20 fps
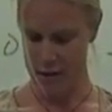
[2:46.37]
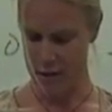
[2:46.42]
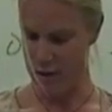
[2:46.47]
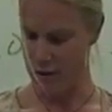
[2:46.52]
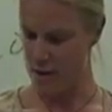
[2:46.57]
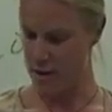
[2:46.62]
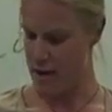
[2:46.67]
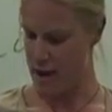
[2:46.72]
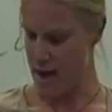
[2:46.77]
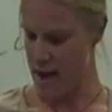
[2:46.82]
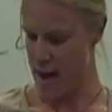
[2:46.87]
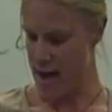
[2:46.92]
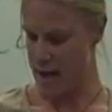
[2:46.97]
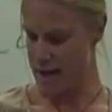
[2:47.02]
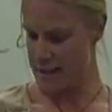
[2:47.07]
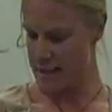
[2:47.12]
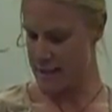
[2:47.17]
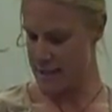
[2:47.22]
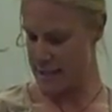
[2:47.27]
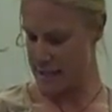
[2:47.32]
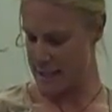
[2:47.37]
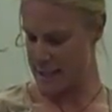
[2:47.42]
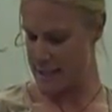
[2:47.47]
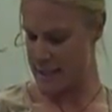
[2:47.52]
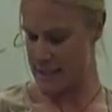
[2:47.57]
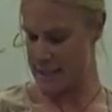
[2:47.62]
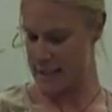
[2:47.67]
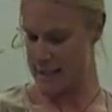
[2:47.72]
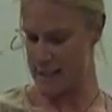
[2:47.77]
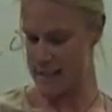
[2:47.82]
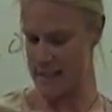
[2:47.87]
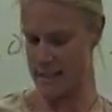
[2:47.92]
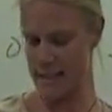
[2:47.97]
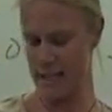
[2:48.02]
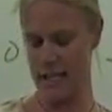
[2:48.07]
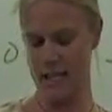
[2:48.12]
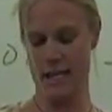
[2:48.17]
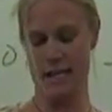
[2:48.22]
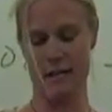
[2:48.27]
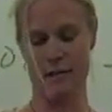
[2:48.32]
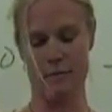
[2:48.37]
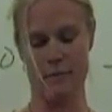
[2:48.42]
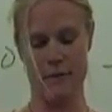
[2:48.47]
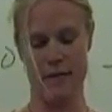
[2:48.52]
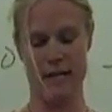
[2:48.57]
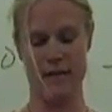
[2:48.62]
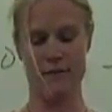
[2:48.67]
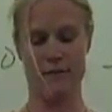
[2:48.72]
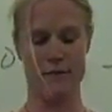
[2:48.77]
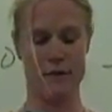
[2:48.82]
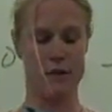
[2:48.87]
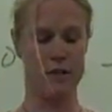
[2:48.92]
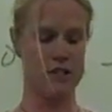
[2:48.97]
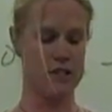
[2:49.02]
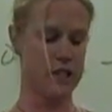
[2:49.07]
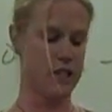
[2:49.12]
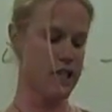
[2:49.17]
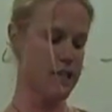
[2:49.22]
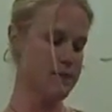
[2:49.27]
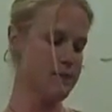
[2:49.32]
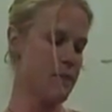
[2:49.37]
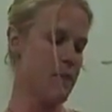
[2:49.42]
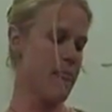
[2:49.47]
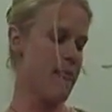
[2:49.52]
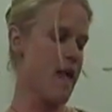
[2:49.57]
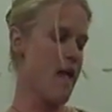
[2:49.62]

So that is my folder.